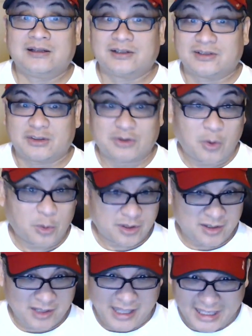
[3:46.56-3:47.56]
the
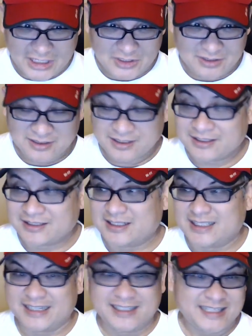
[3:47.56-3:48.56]
token Asian
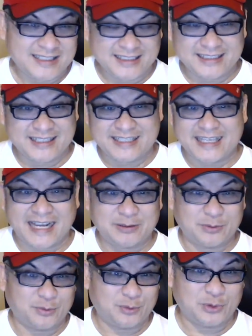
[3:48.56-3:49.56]
that Disney
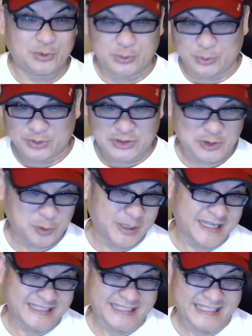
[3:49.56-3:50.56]
decided to
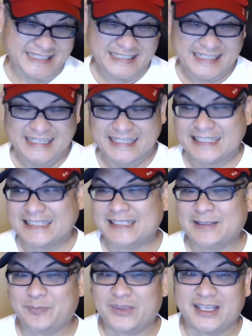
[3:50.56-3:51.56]
squeeze in
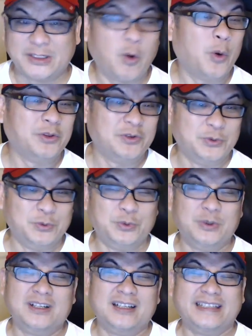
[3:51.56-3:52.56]
order to
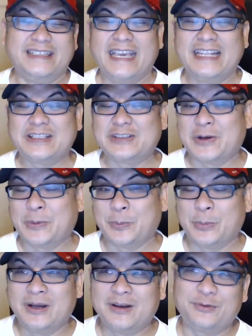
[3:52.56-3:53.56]
gain
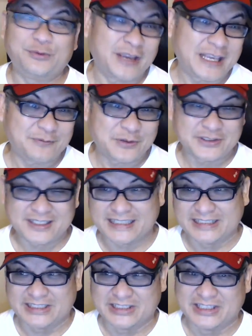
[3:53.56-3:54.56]
some favors
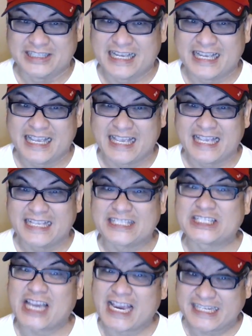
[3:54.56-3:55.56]
in the
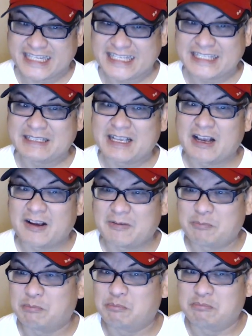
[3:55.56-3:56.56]
Chinese
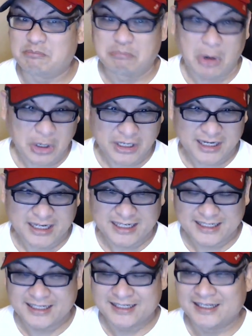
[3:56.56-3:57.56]
market
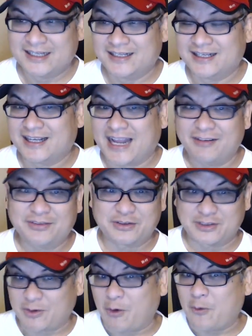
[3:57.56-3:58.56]
after
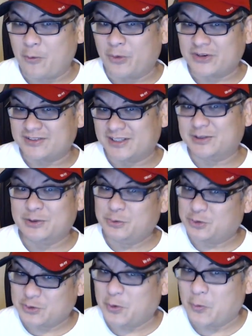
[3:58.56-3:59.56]
Star Wars didn't do
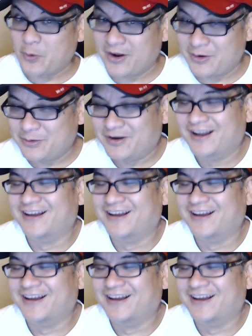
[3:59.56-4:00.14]
so well.